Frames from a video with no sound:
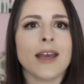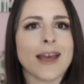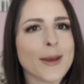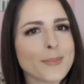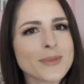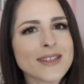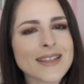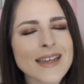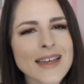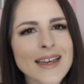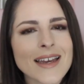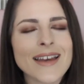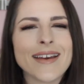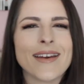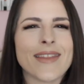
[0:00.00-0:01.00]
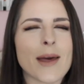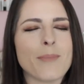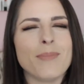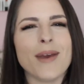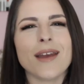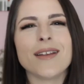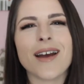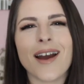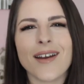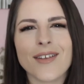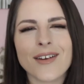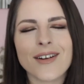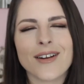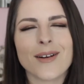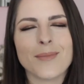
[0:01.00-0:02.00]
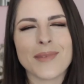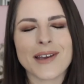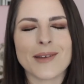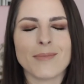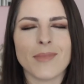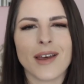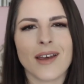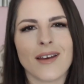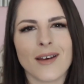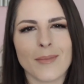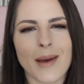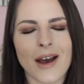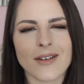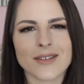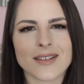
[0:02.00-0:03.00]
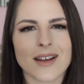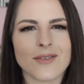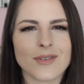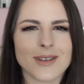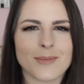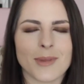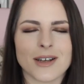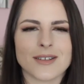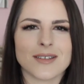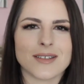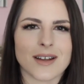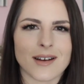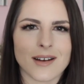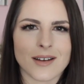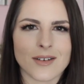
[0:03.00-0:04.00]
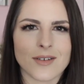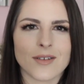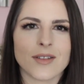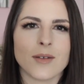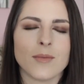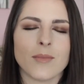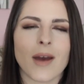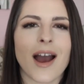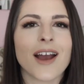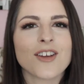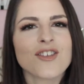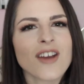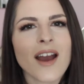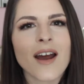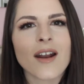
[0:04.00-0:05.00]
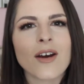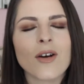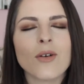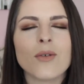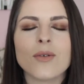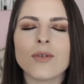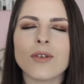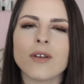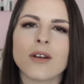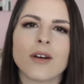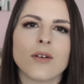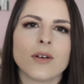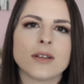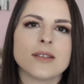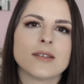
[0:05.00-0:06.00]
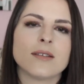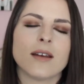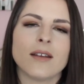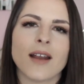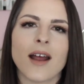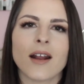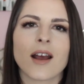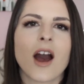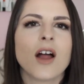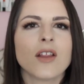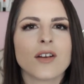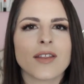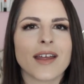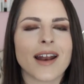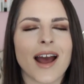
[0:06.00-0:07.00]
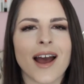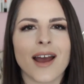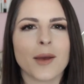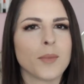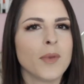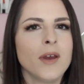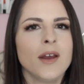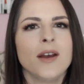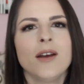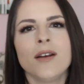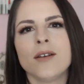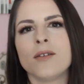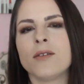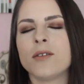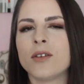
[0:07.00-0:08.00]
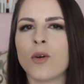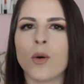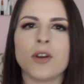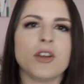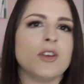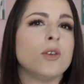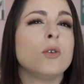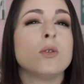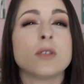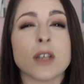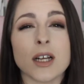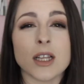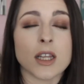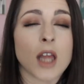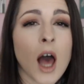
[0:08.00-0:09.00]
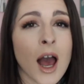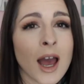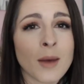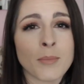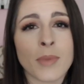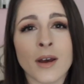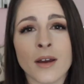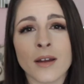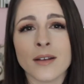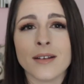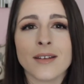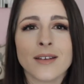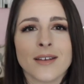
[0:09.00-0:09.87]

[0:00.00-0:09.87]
Ipsy, that baked highlighter, I'm like, meh about. It's not really my style. The eyeshadow, you know, it's not a color that I'm going to use a lot, but